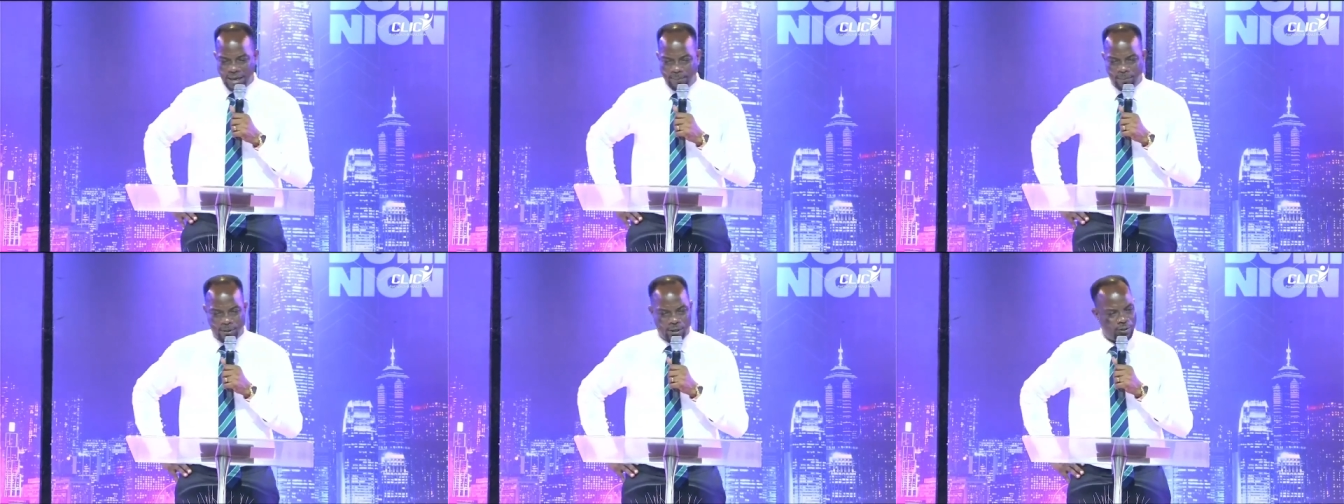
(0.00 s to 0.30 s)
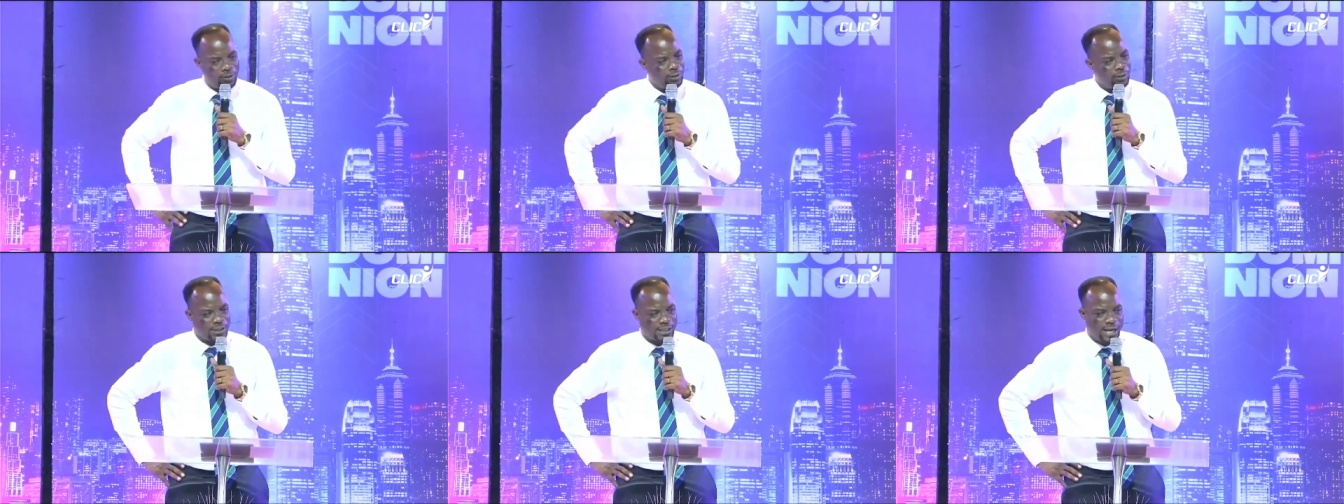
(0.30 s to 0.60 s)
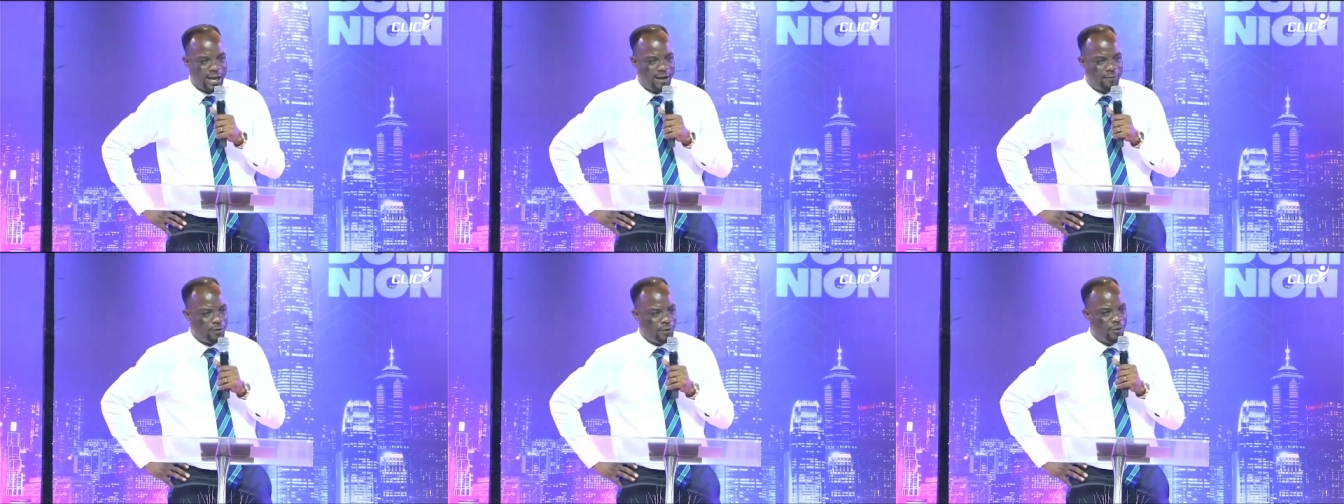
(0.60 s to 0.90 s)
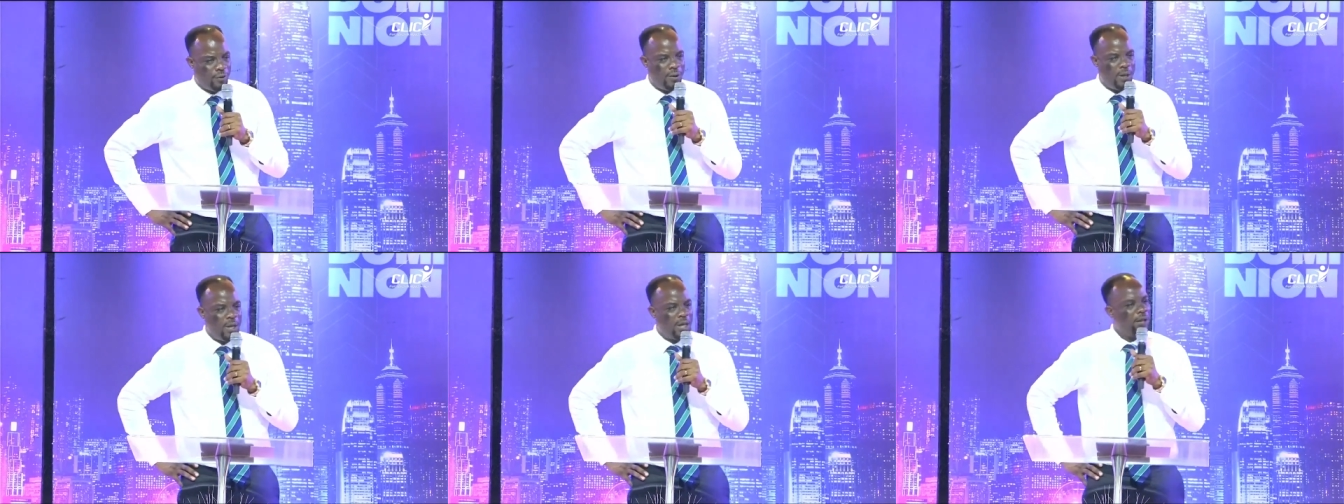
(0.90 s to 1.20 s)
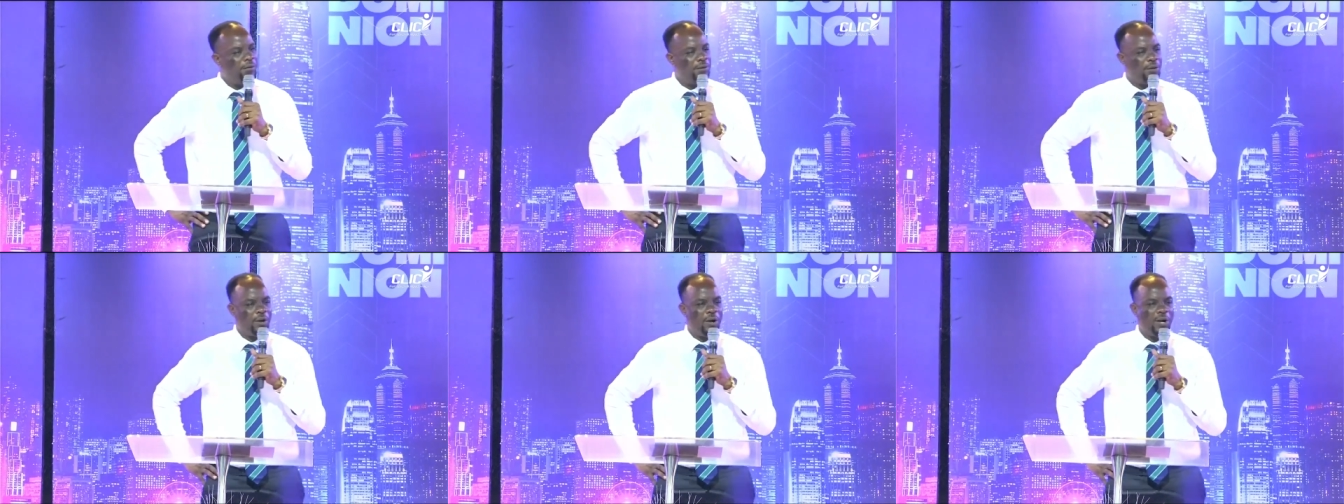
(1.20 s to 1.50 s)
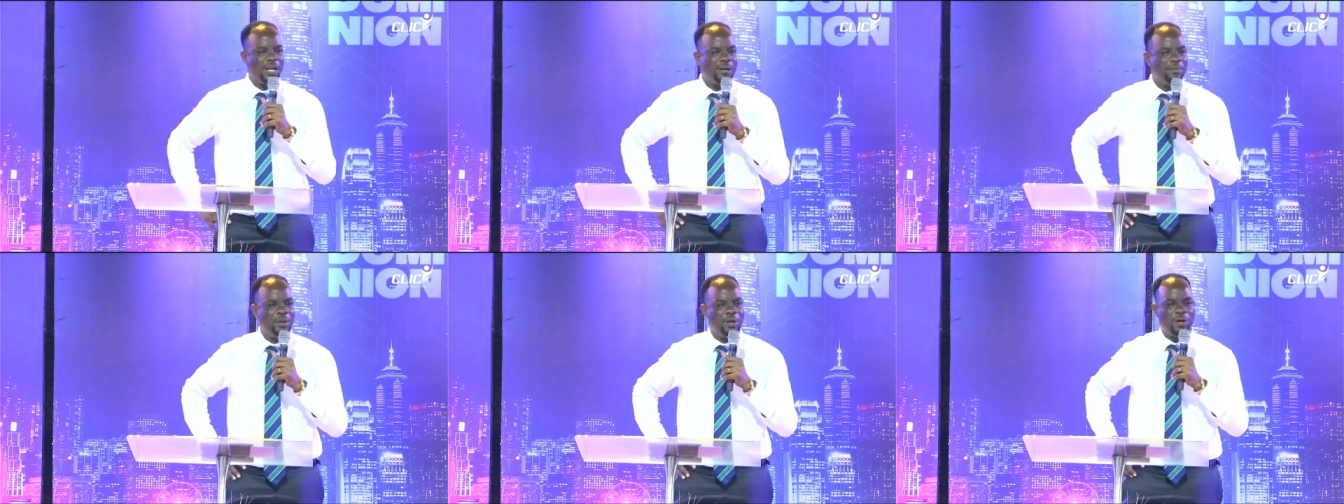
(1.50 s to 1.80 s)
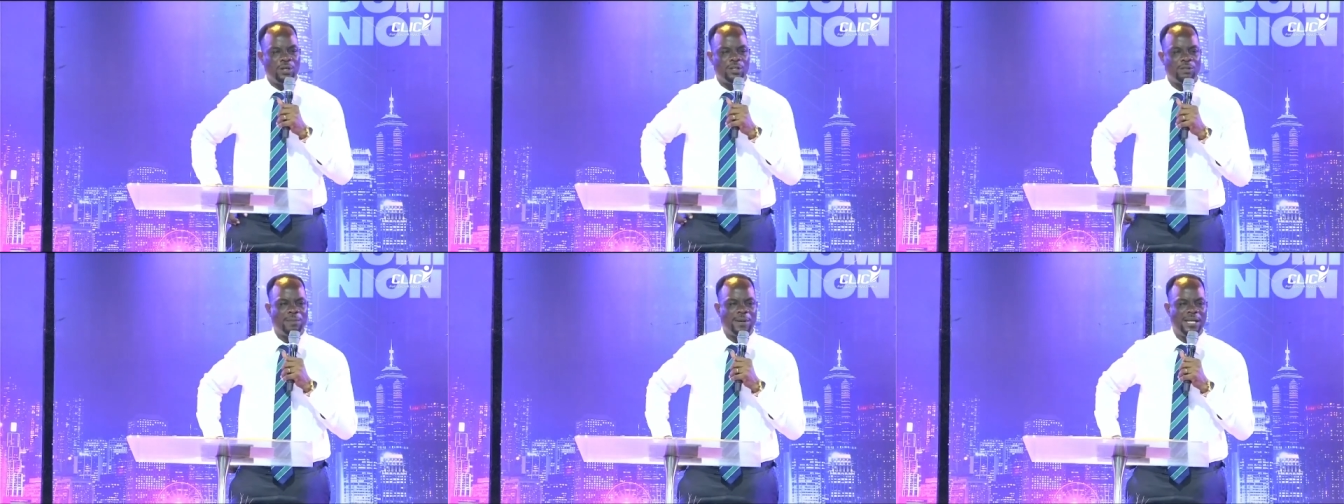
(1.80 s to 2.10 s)
going to serve you. If you don't give me
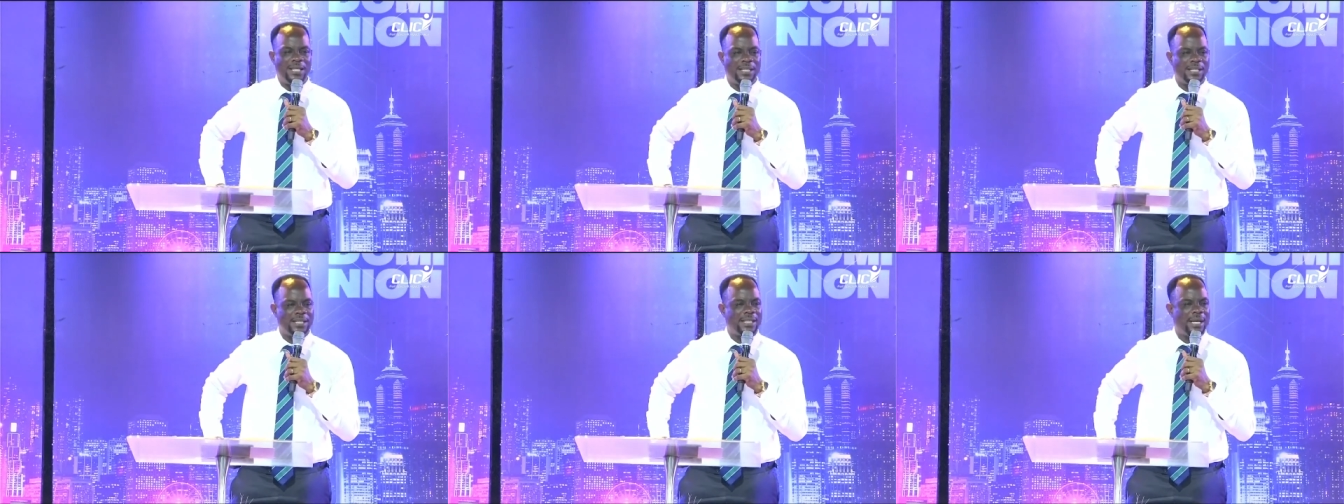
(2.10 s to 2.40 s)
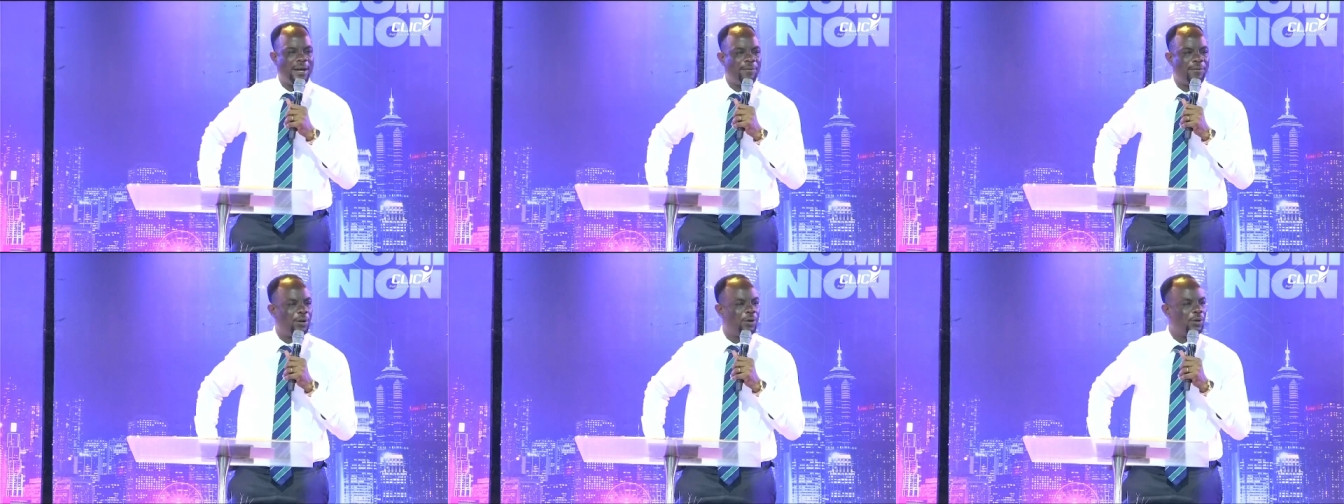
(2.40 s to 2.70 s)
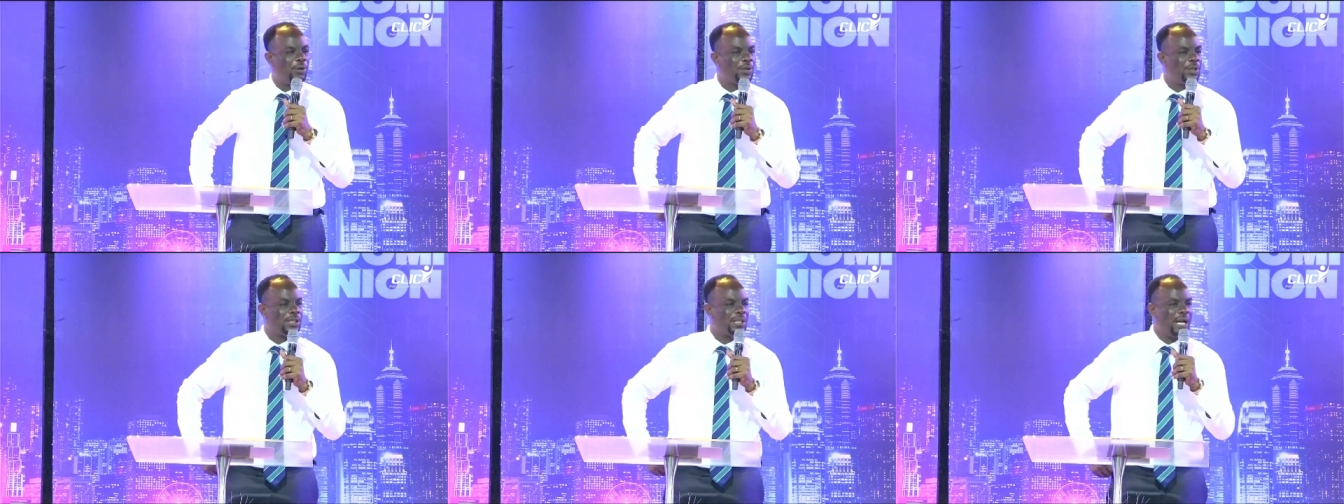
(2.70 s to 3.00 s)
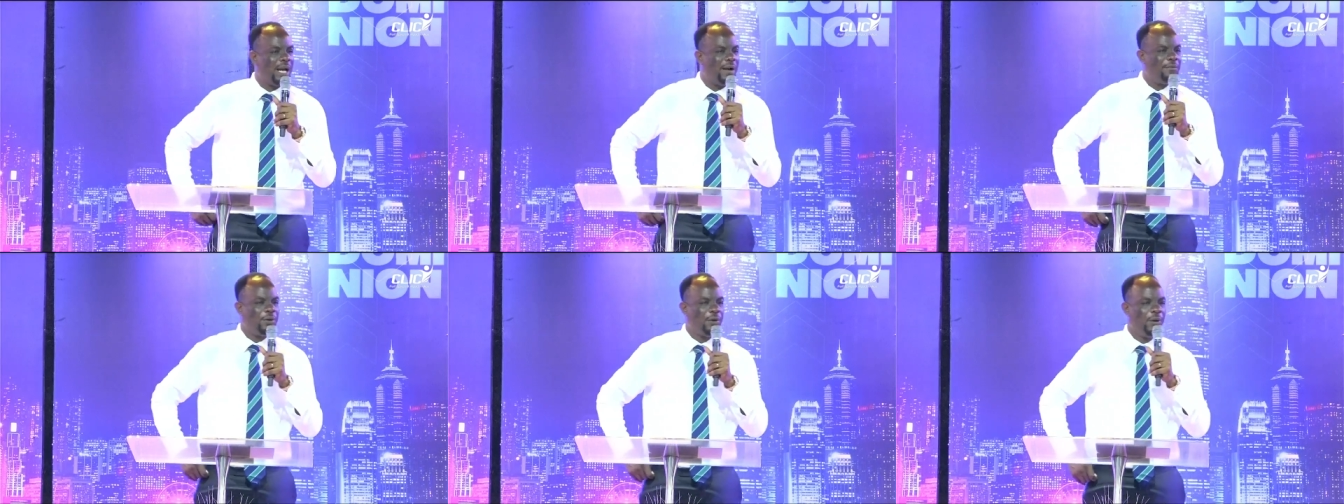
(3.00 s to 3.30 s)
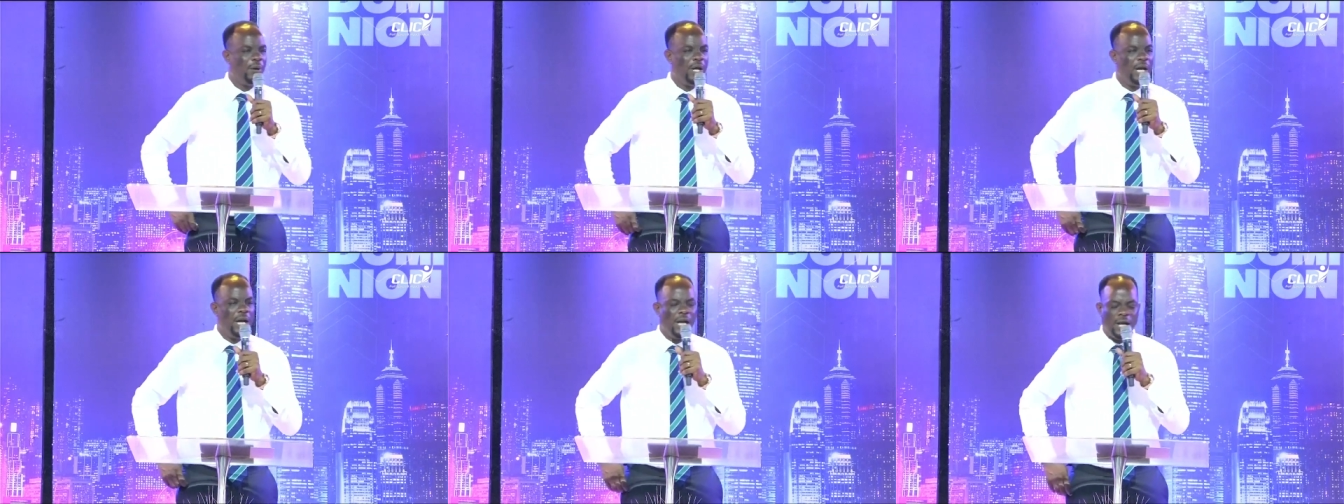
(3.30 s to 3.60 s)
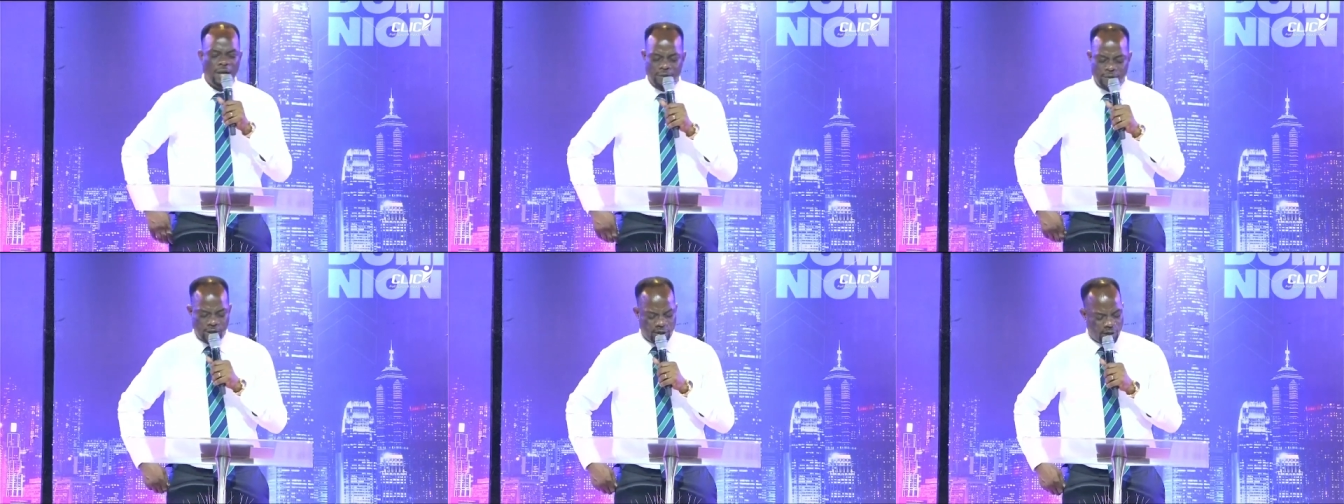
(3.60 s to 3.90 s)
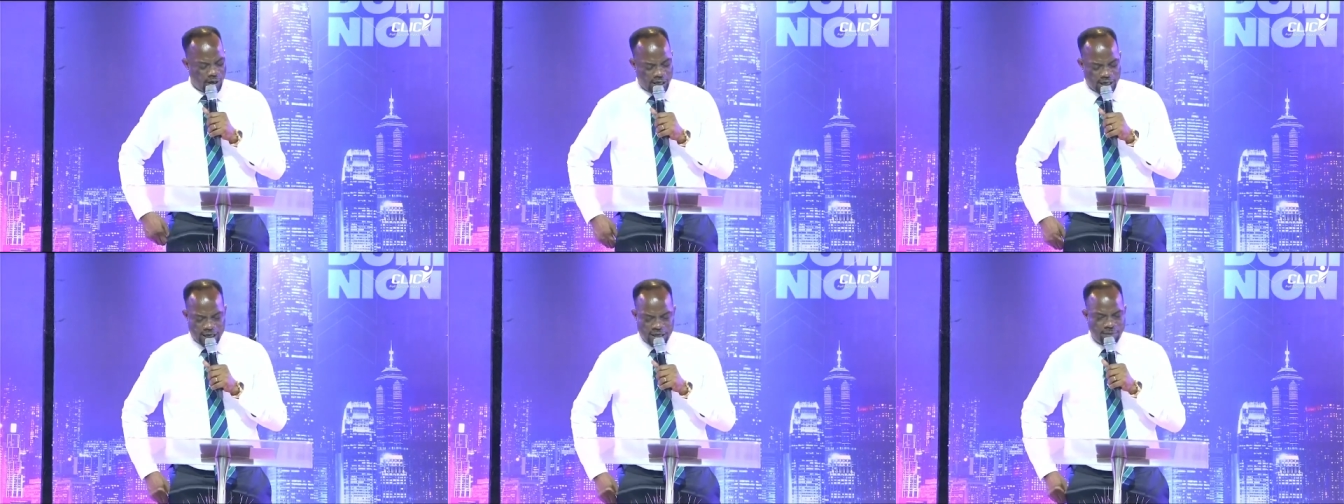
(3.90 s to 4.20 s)
husband this year, I'm not going to serve you. If you
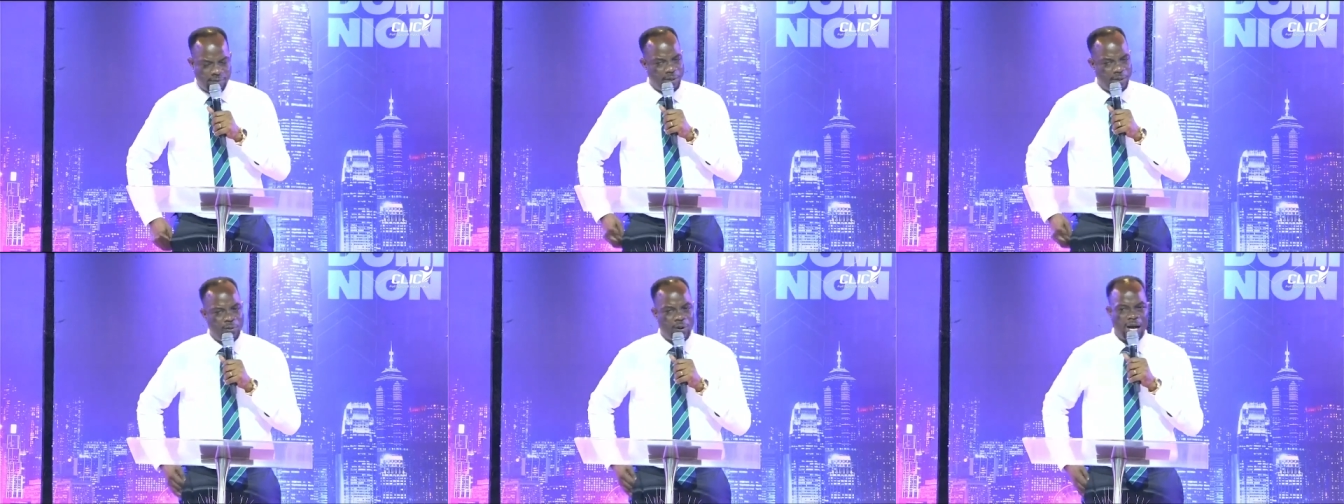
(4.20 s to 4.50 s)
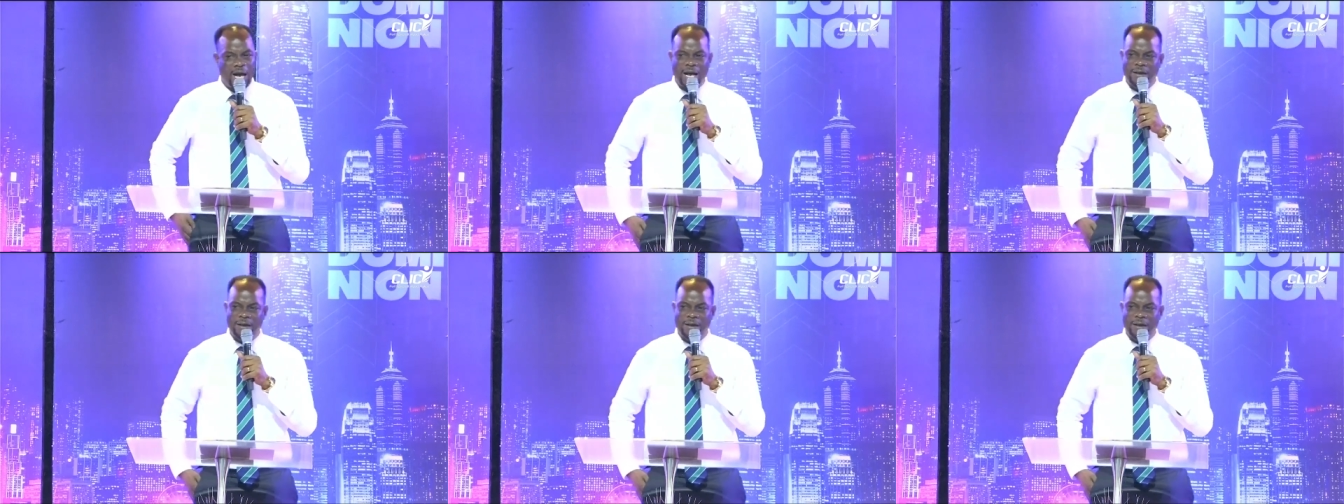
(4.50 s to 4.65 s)
don't give me wife,